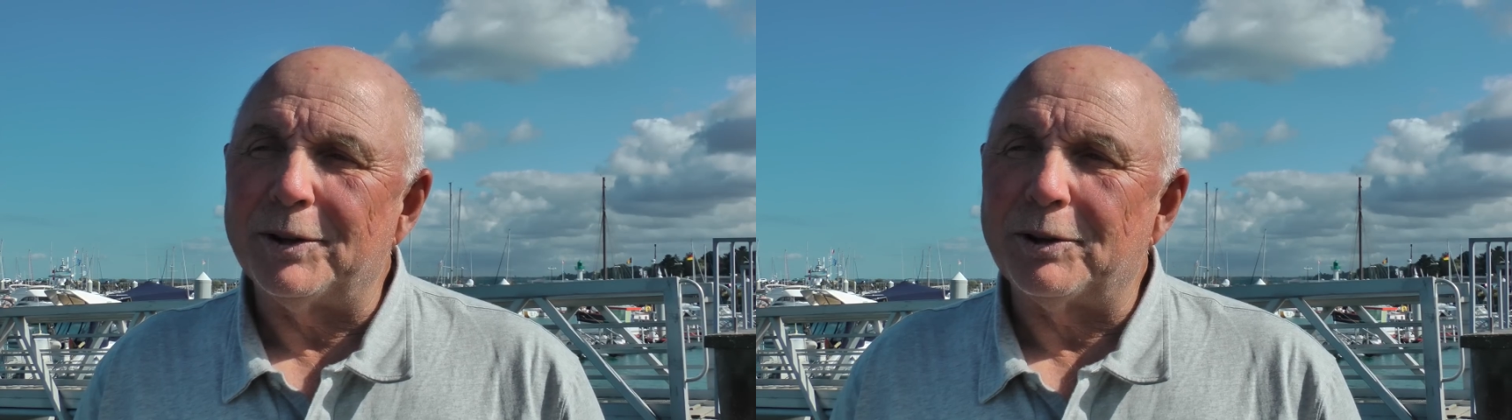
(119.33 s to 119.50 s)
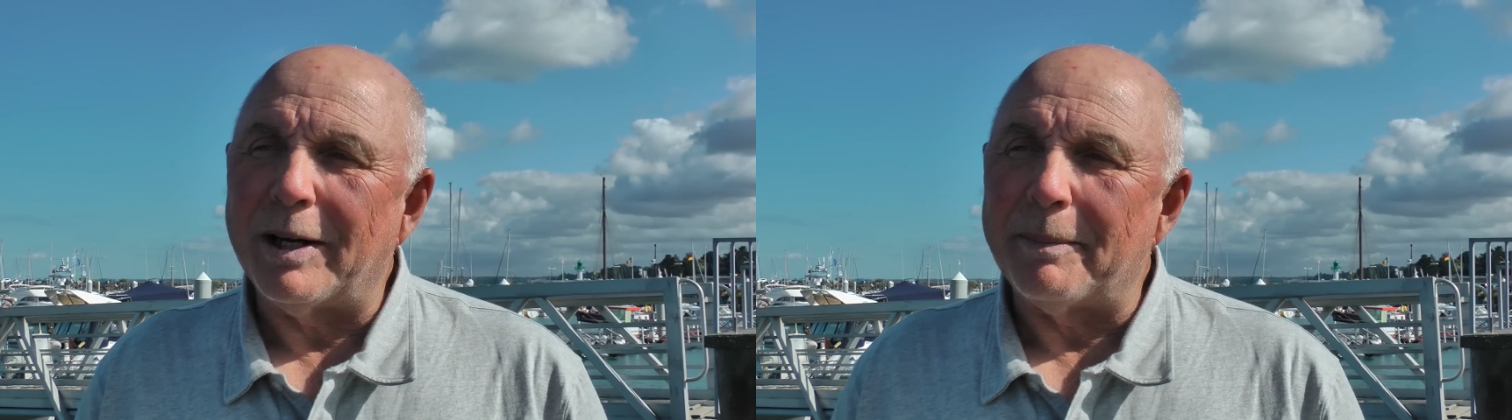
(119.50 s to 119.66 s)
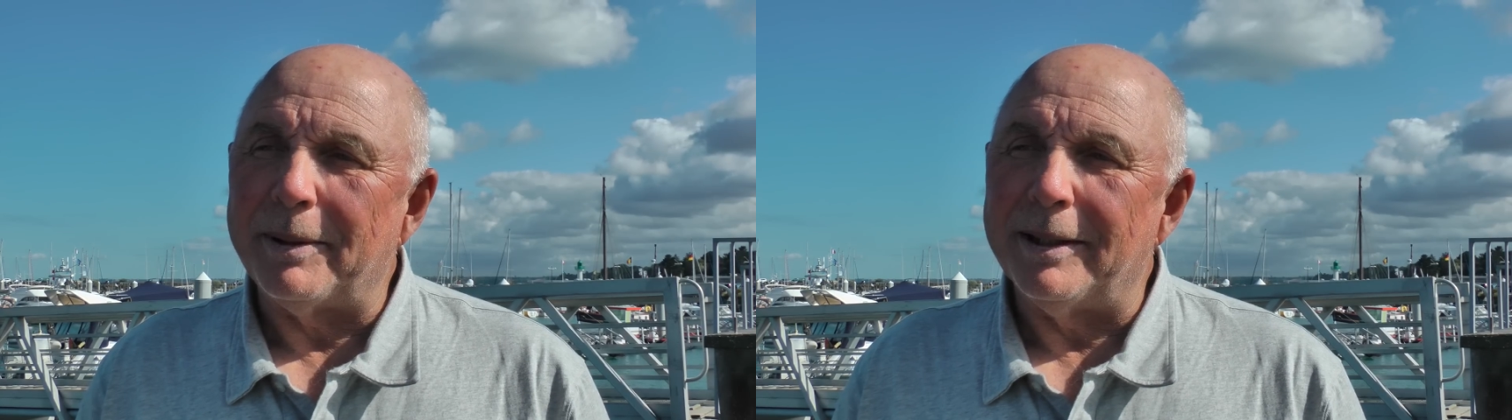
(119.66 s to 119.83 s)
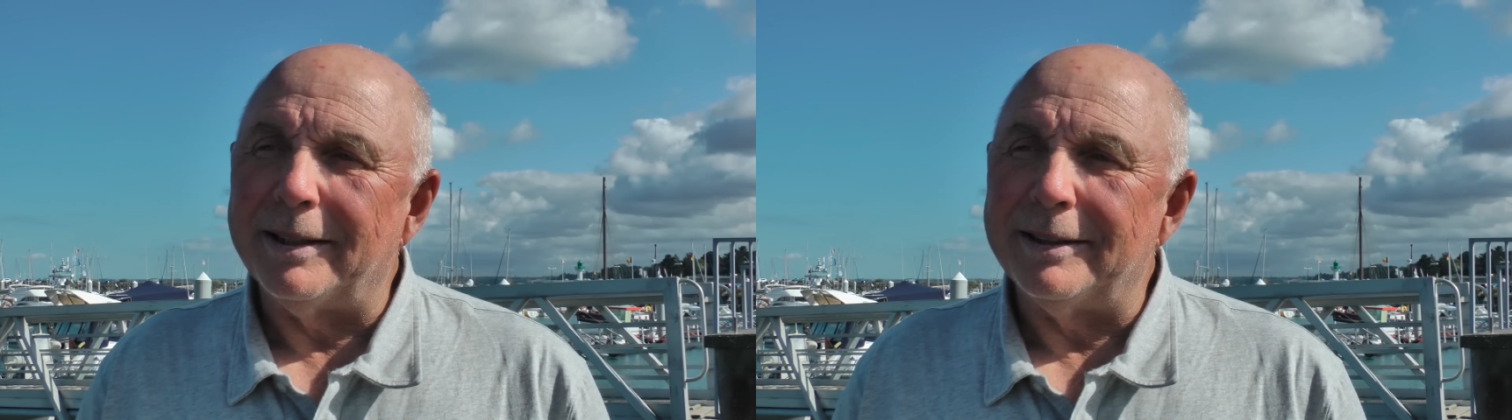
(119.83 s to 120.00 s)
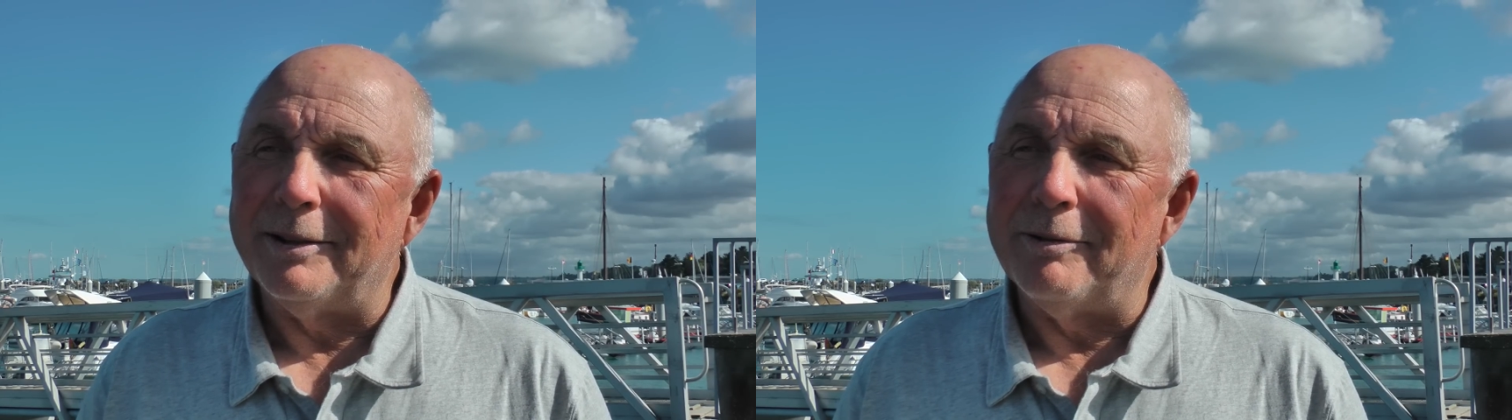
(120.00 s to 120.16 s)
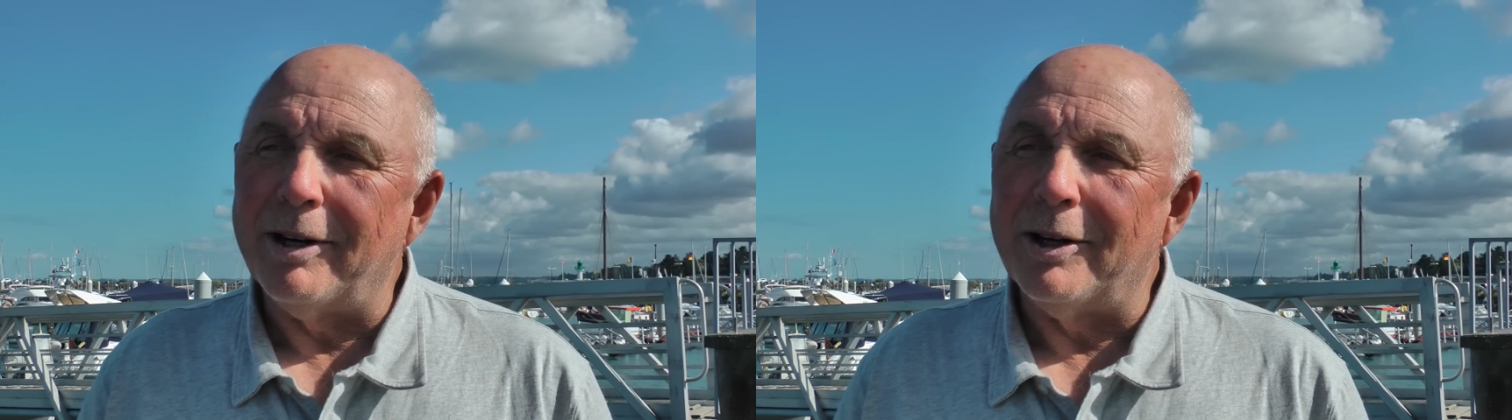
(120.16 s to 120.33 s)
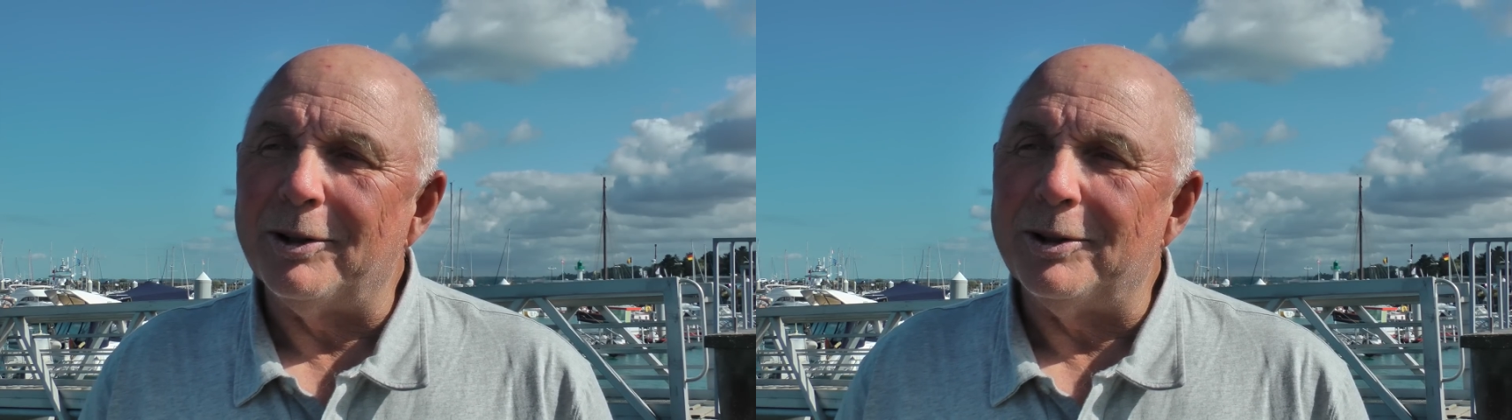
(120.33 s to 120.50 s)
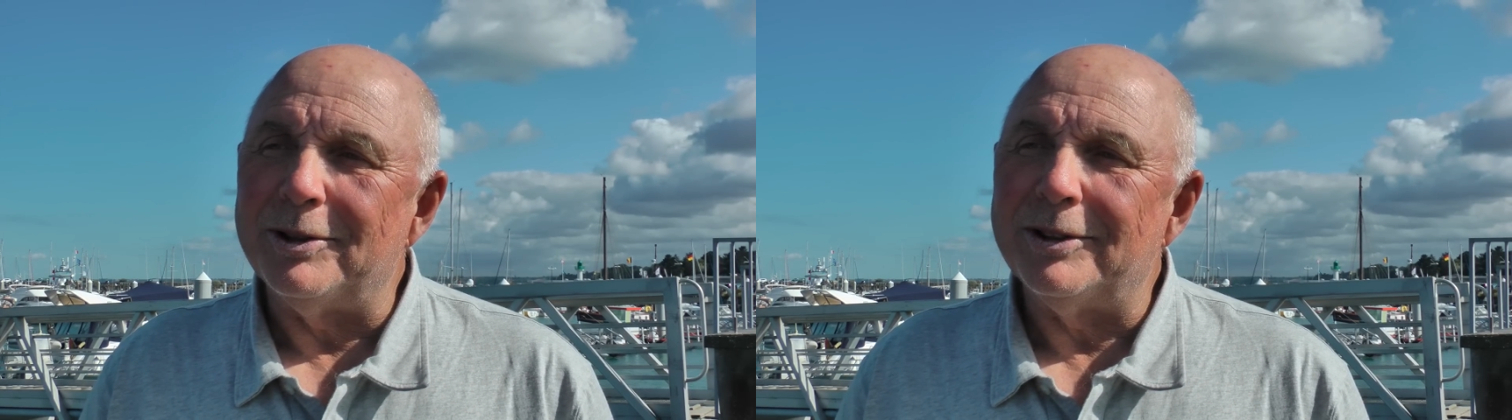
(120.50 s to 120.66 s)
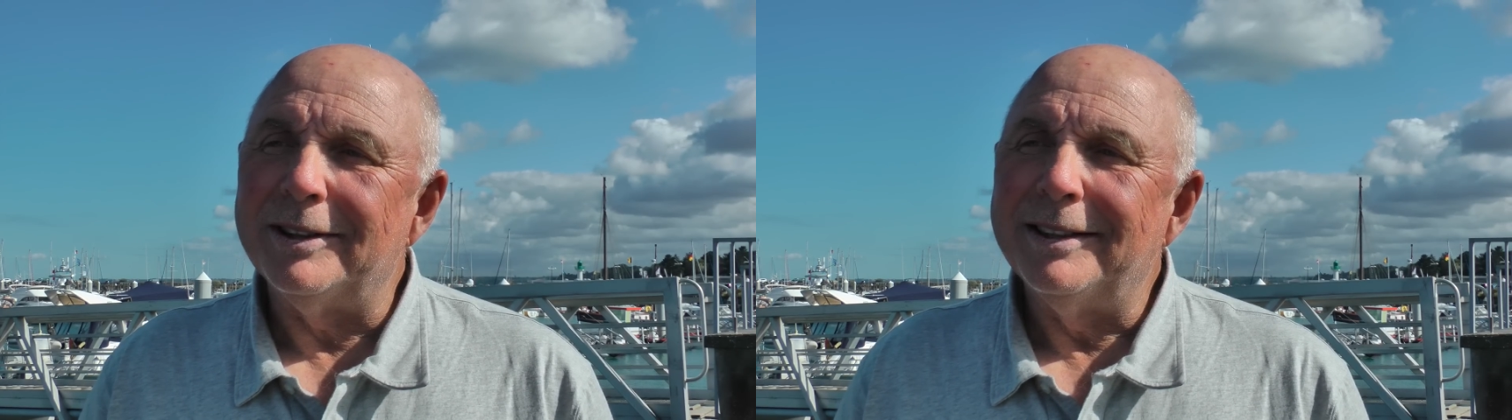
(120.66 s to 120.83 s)
scrapyard in
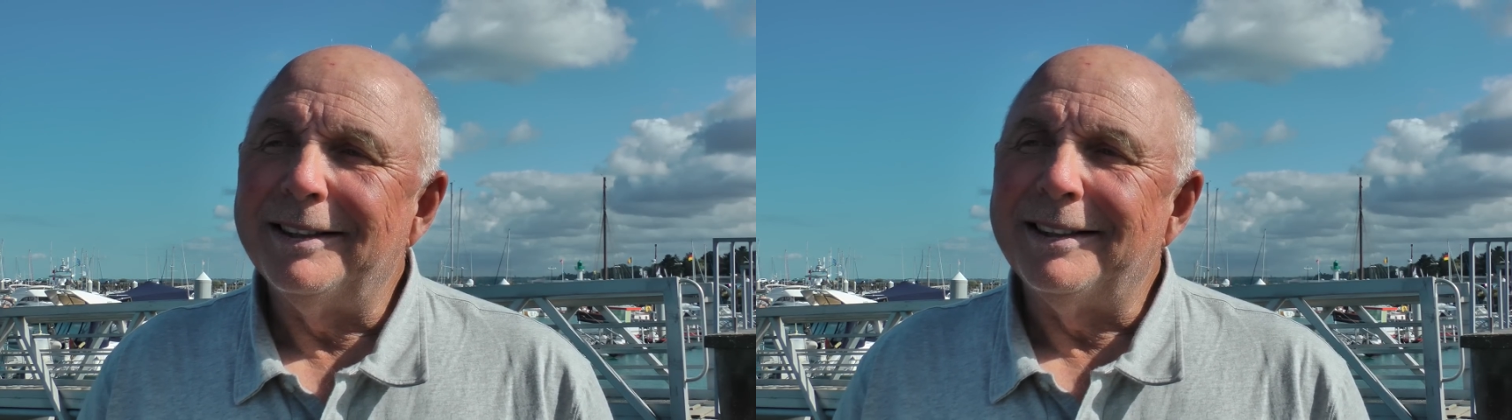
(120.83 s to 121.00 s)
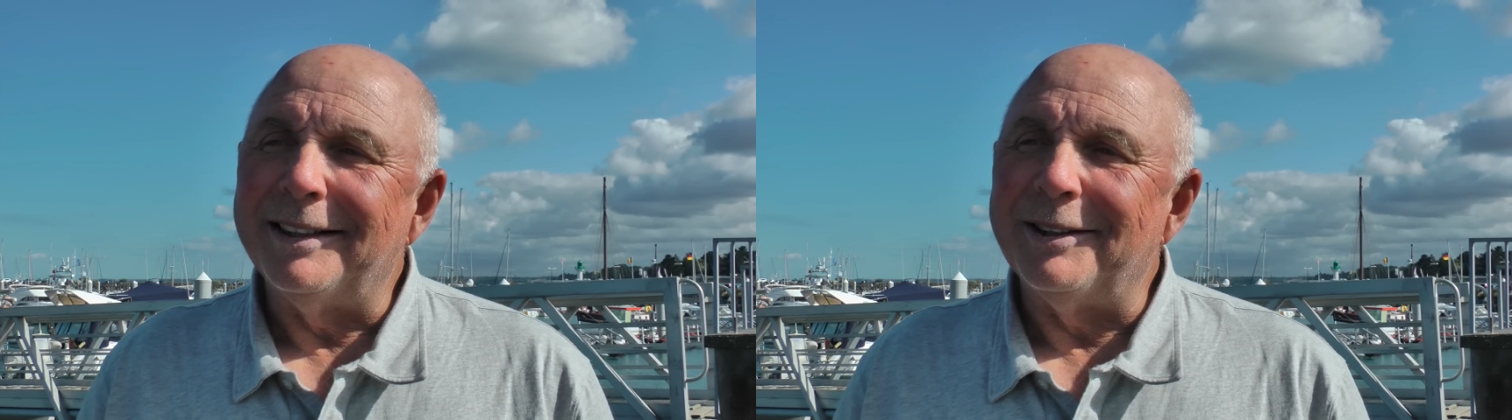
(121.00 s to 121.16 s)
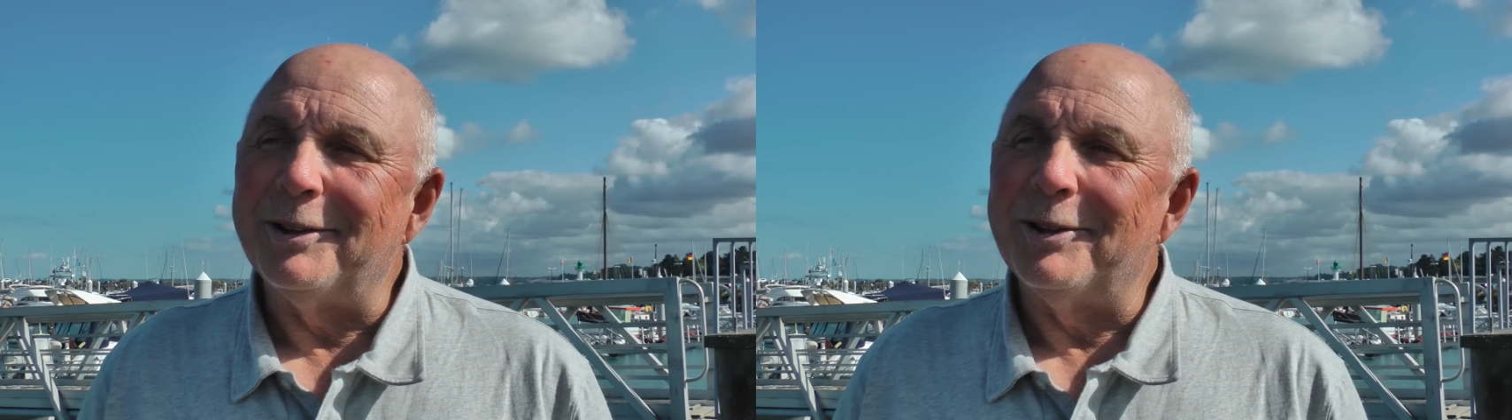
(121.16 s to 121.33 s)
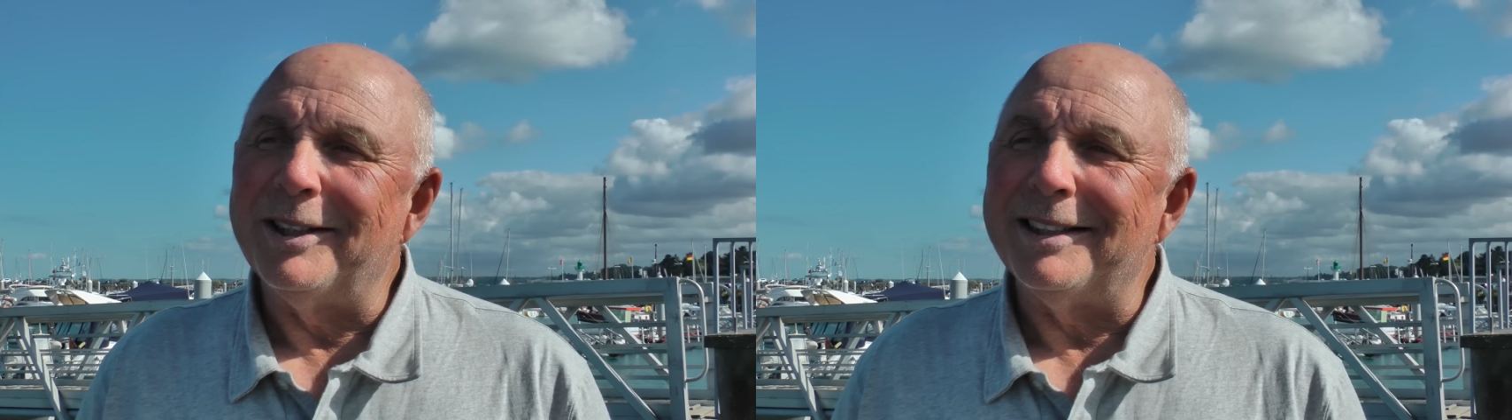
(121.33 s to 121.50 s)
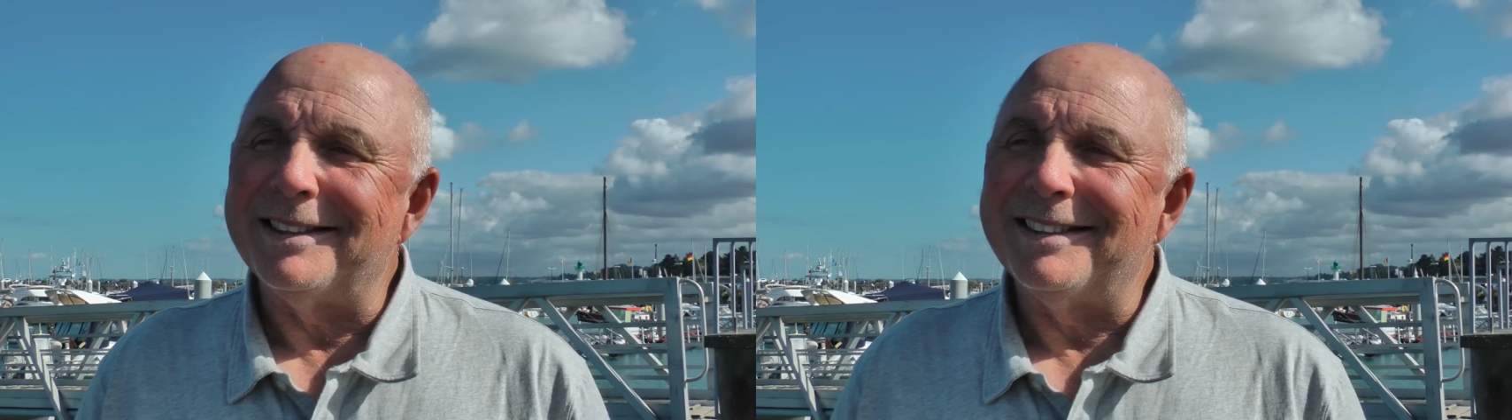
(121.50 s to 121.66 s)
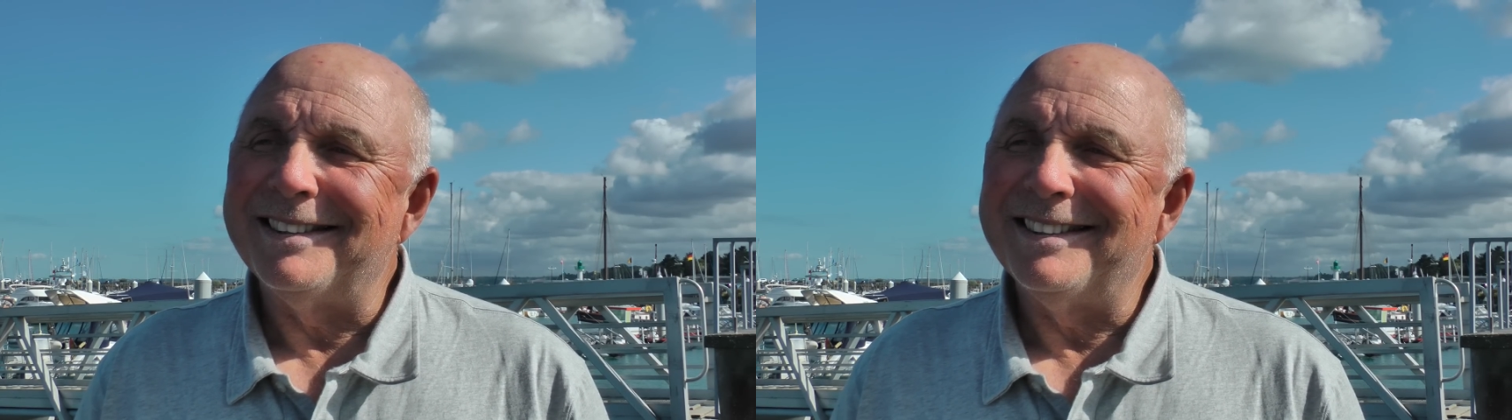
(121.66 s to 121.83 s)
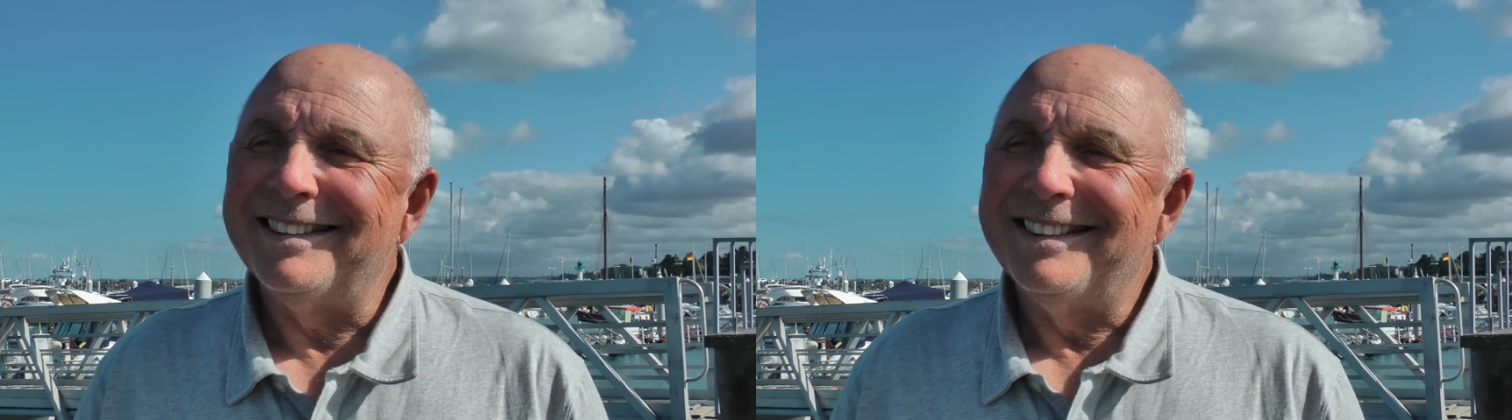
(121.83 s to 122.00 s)
Rhodes in Greece.